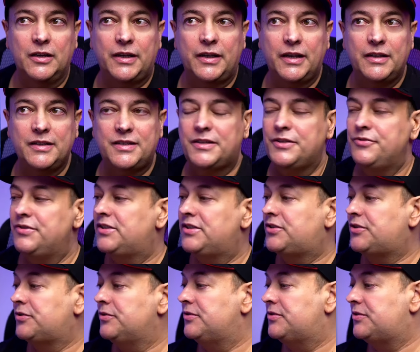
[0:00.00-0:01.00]
Okay,
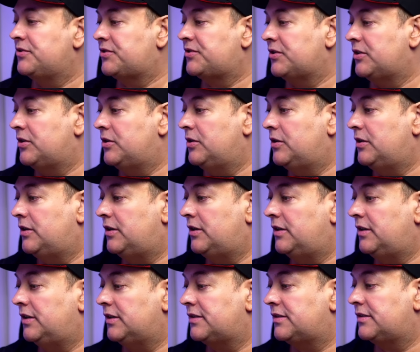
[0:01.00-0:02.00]
series two has also
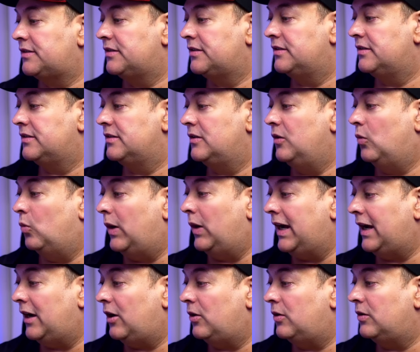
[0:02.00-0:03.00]
got,
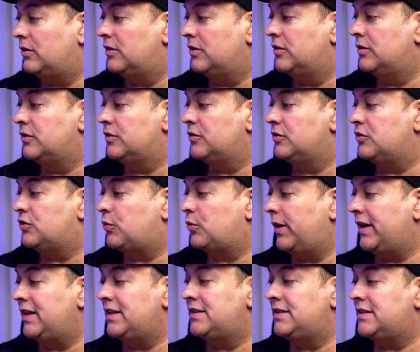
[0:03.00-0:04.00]
wow,
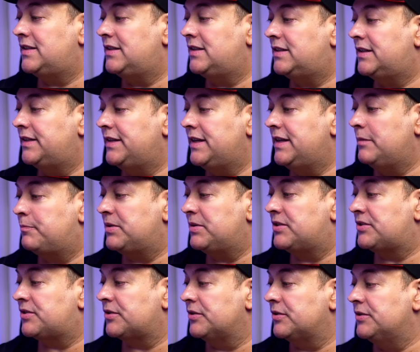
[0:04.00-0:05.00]
23
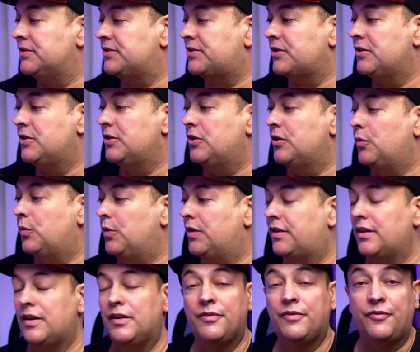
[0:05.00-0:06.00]
episodes
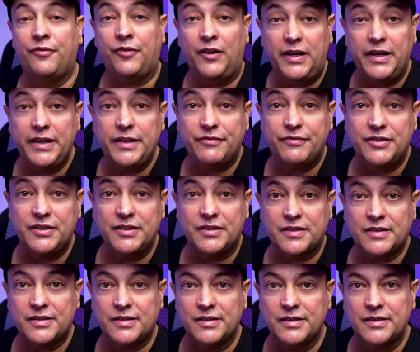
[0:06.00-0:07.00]
with 5
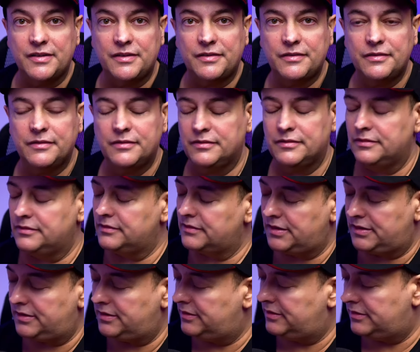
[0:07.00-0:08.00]
discs in it.
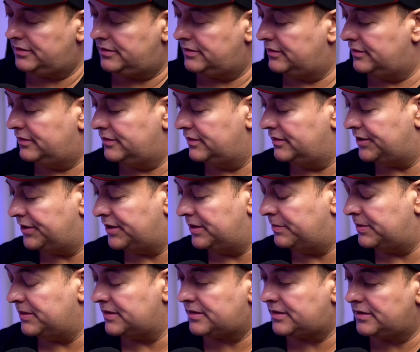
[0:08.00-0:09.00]

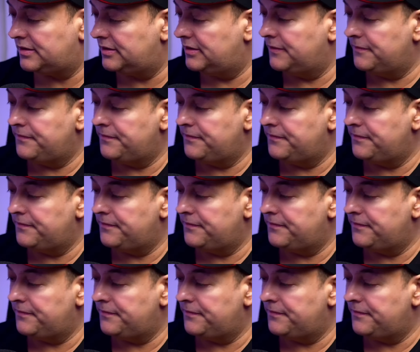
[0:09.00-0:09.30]
Jeepers.